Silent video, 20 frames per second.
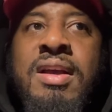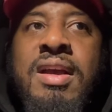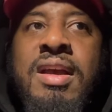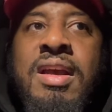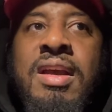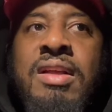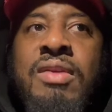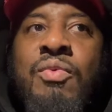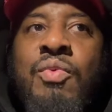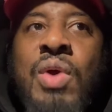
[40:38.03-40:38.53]

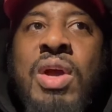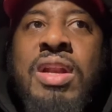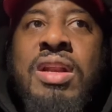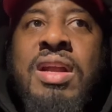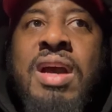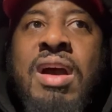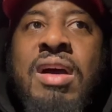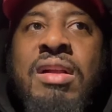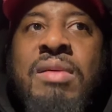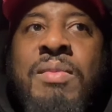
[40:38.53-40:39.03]
It went
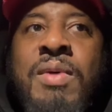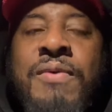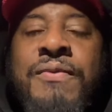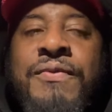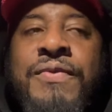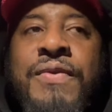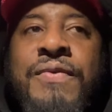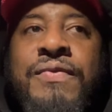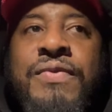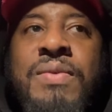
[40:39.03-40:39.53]
down about
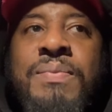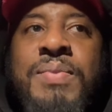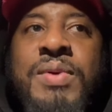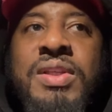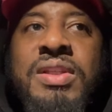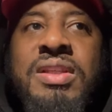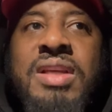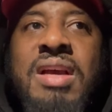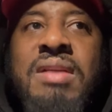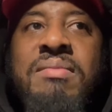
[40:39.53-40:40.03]

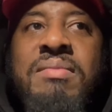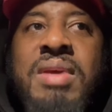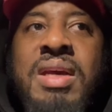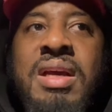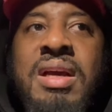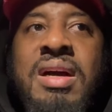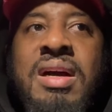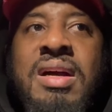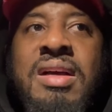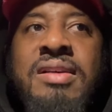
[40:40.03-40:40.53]
50%
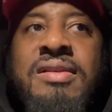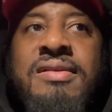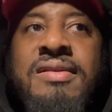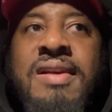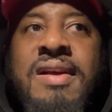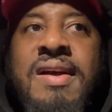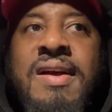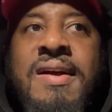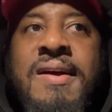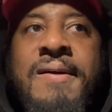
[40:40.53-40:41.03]
because
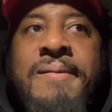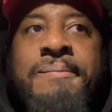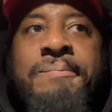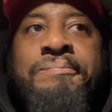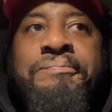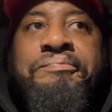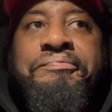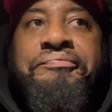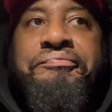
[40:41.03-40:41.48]
um,